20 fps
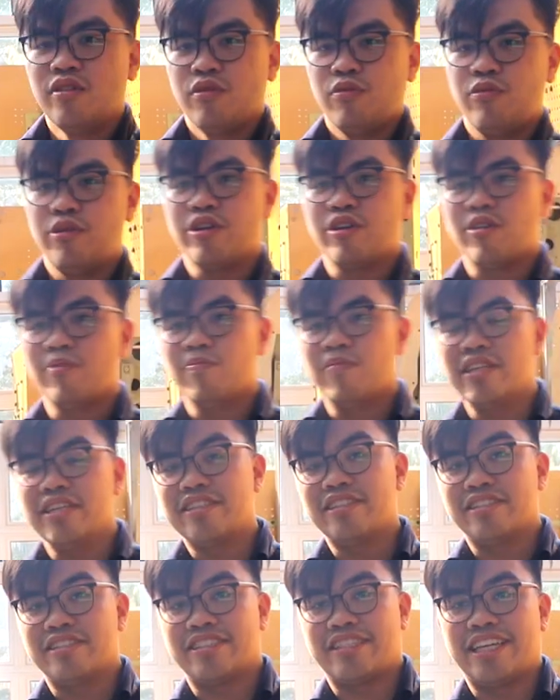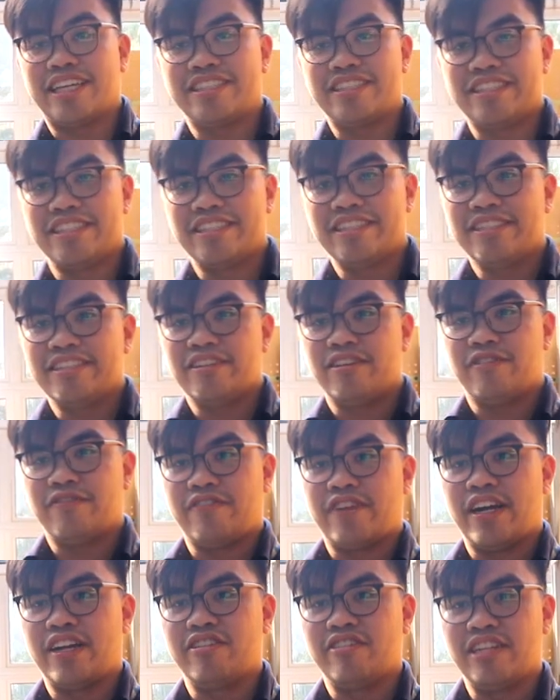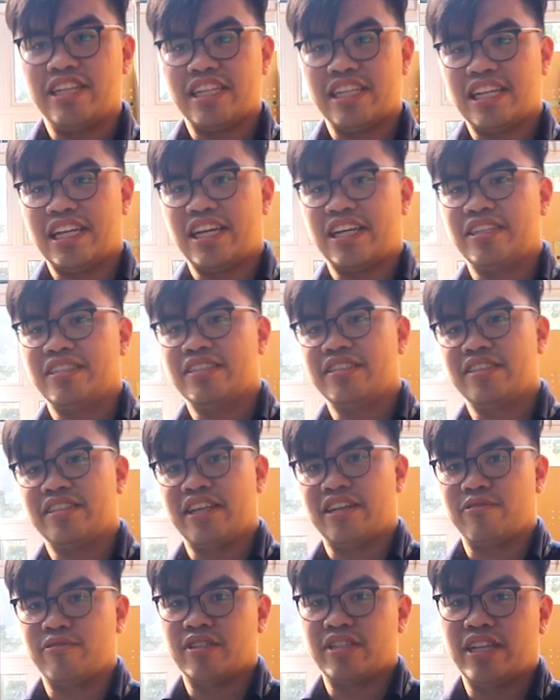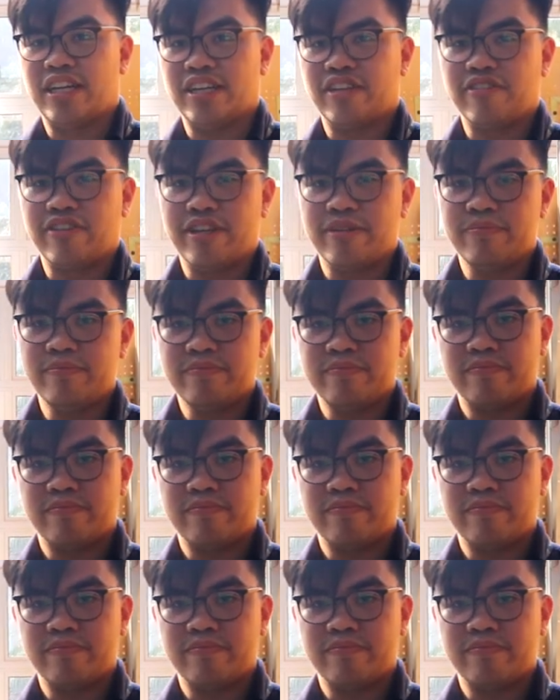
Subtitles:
We complete the sketching of hydraulic lines network diagram.